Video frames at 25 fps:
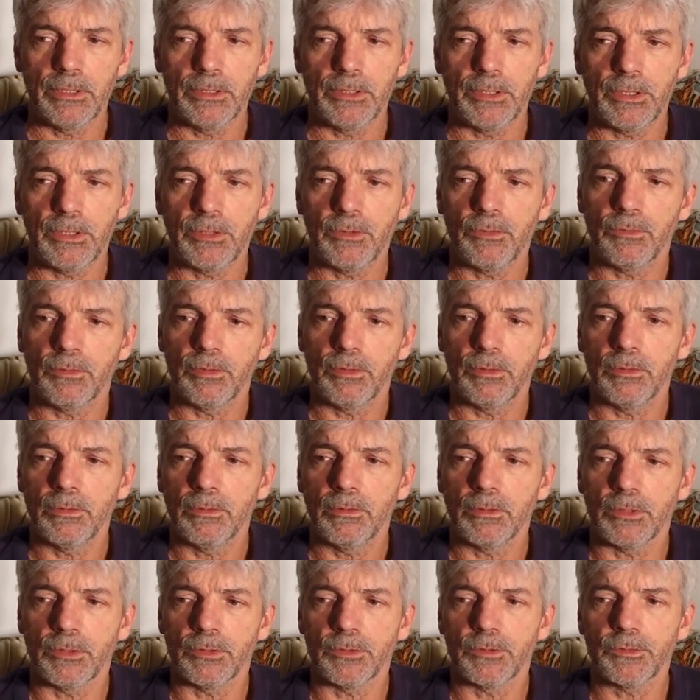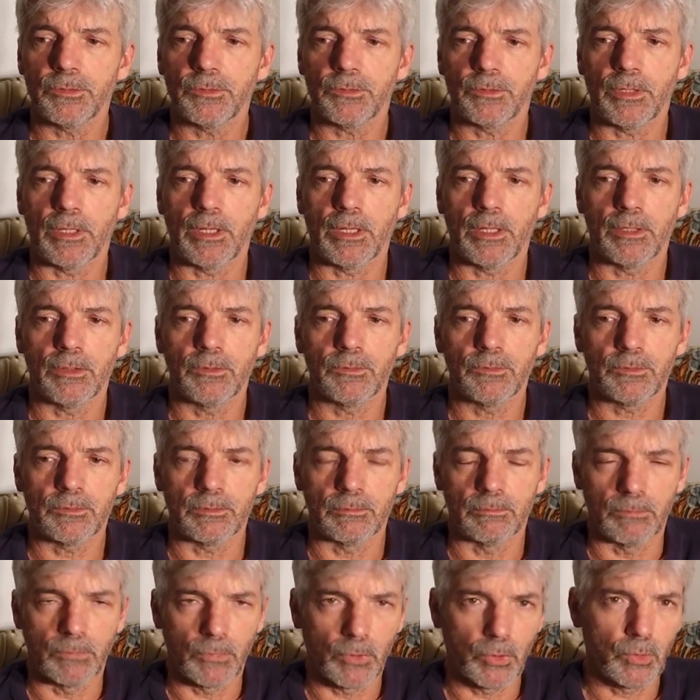need to understand
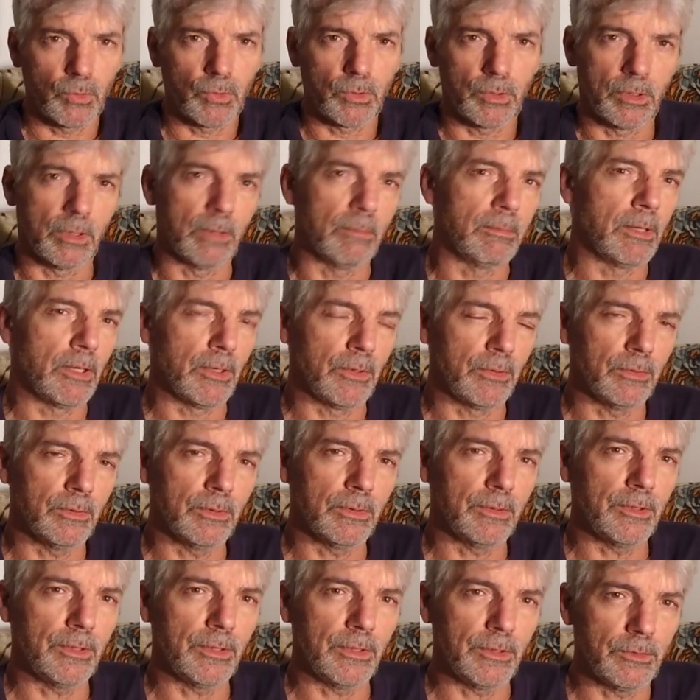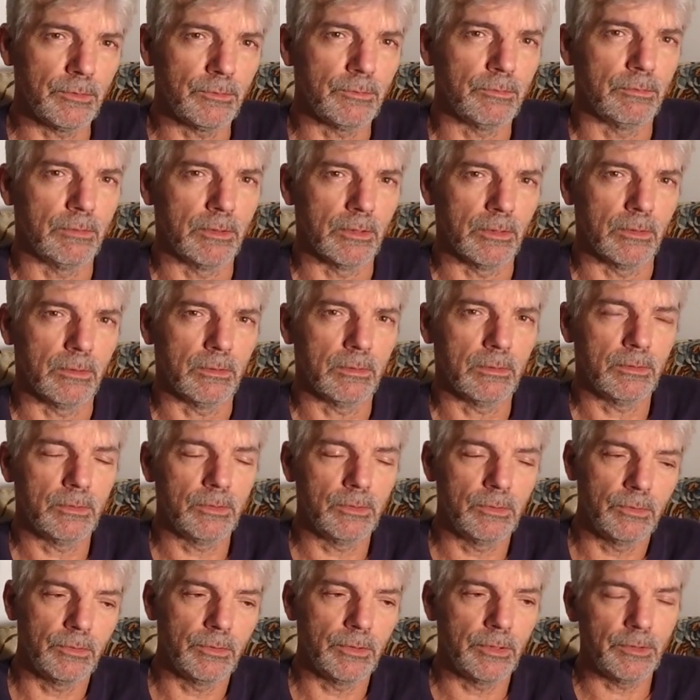some more about Israel,
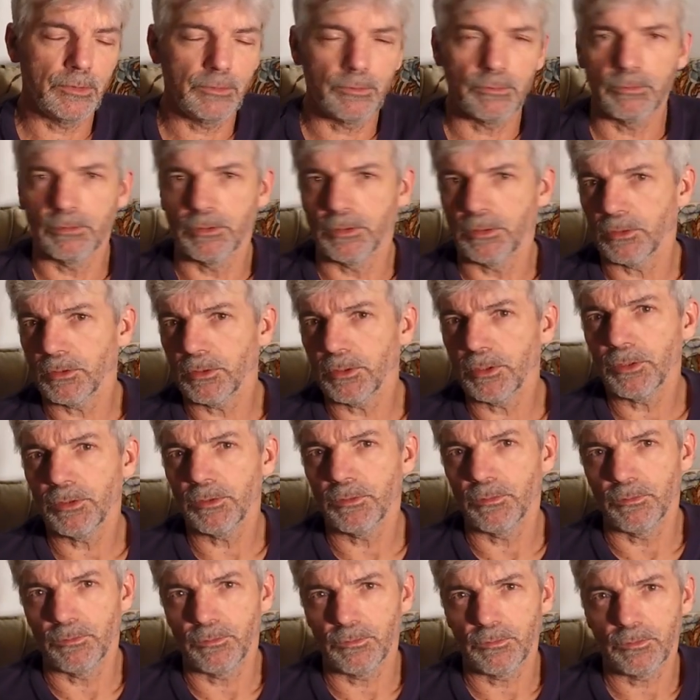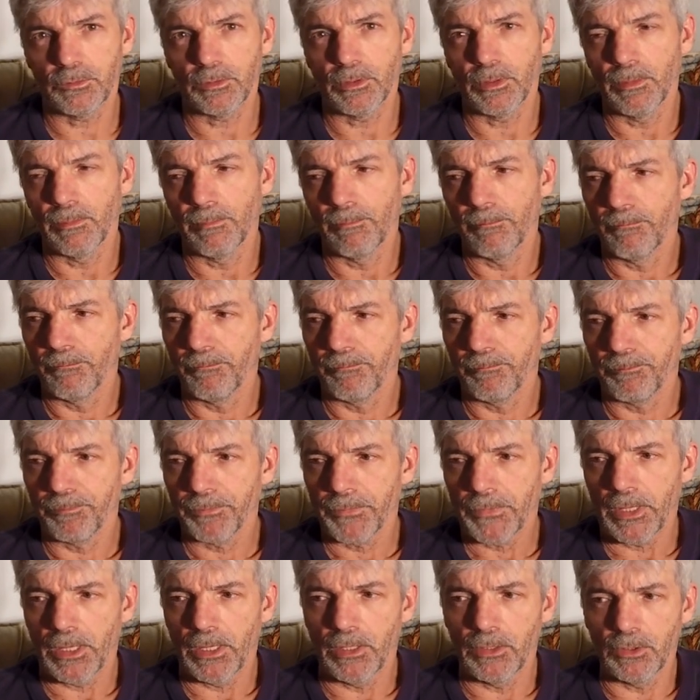who Israel is.
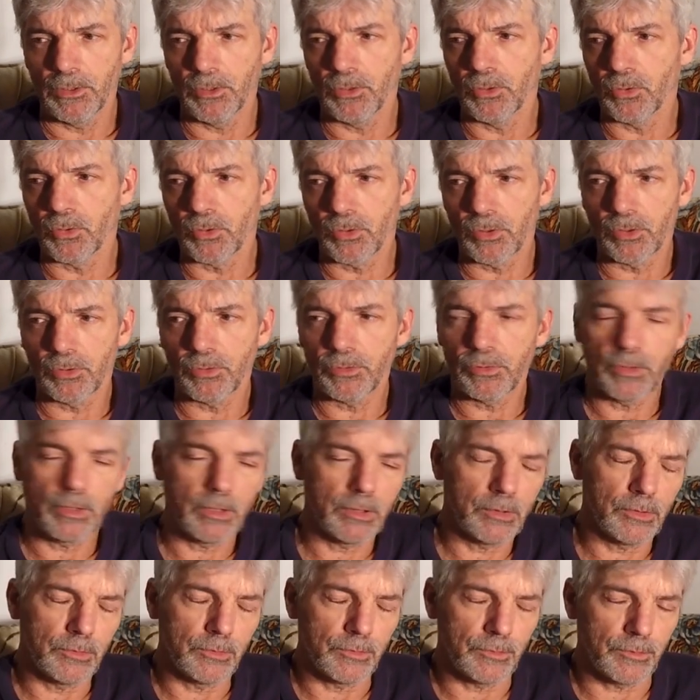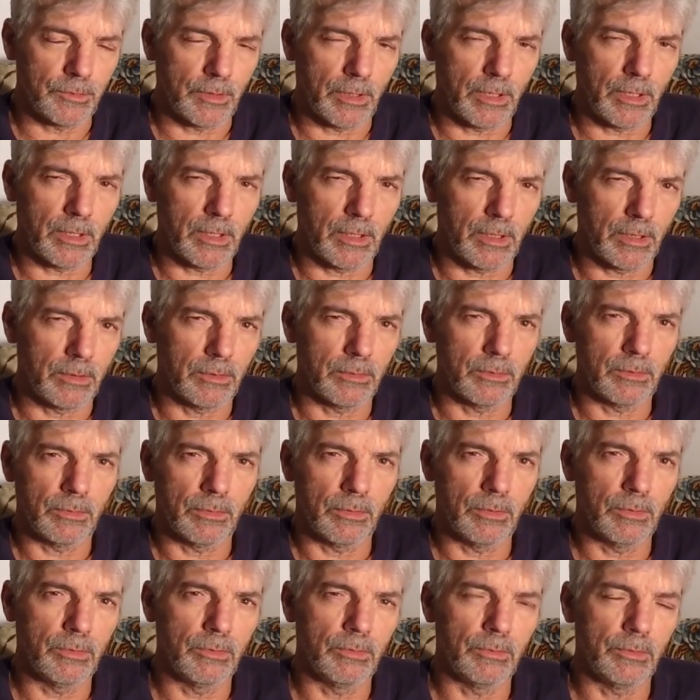And in order to understand
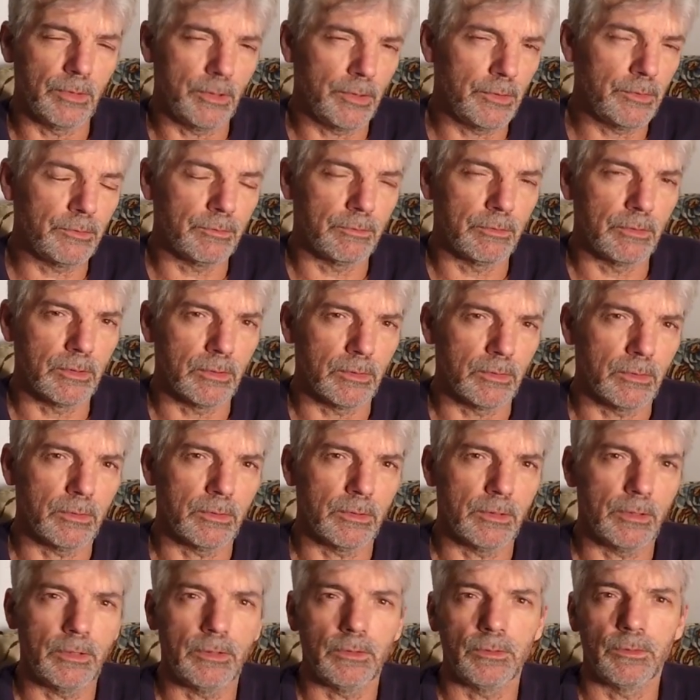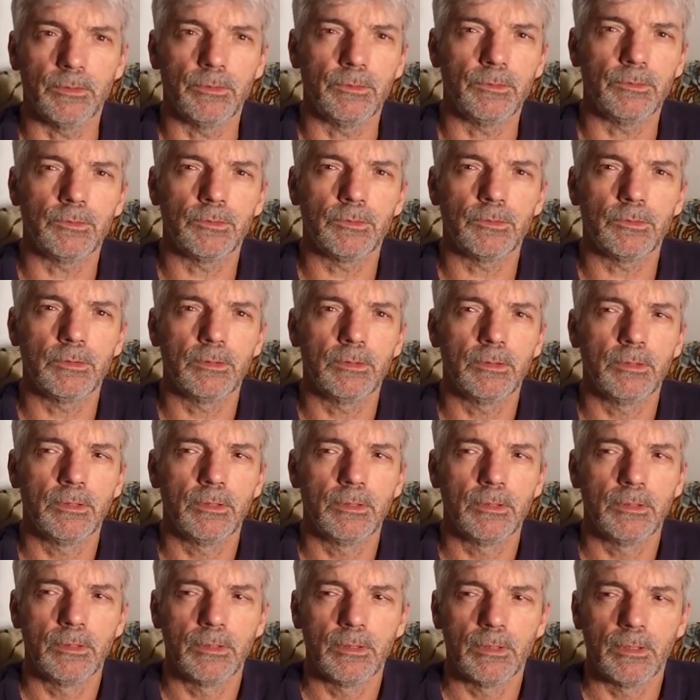who Israel is,
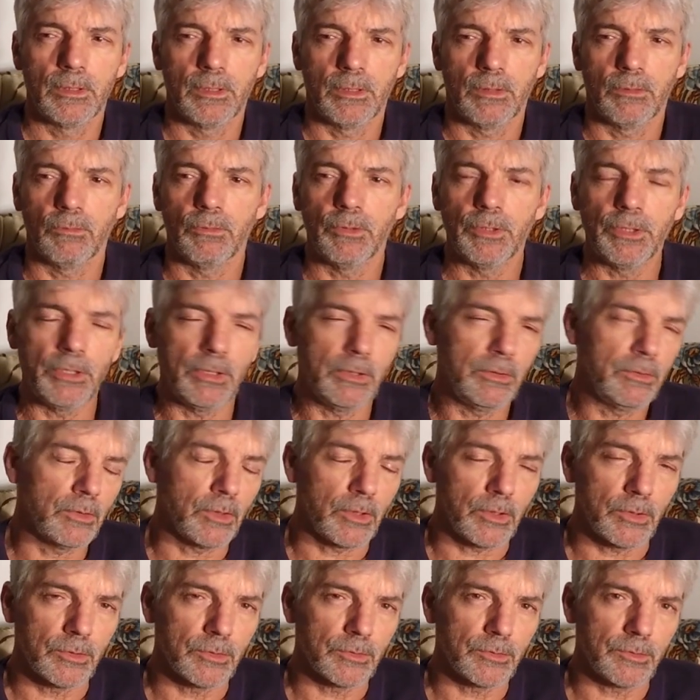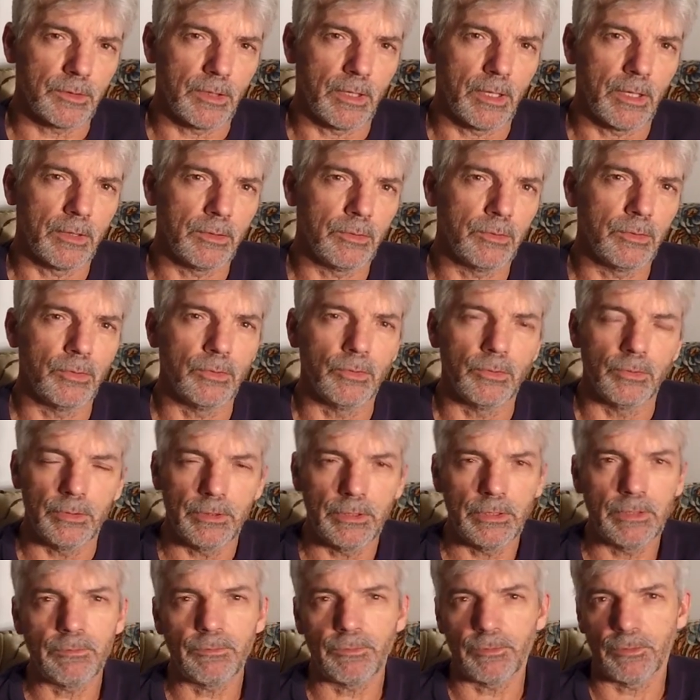we need to understand who
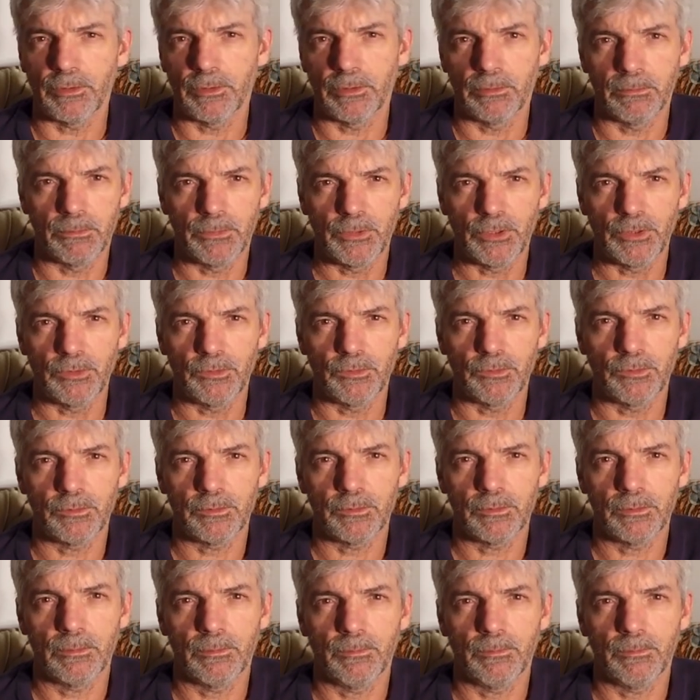Ephraim is.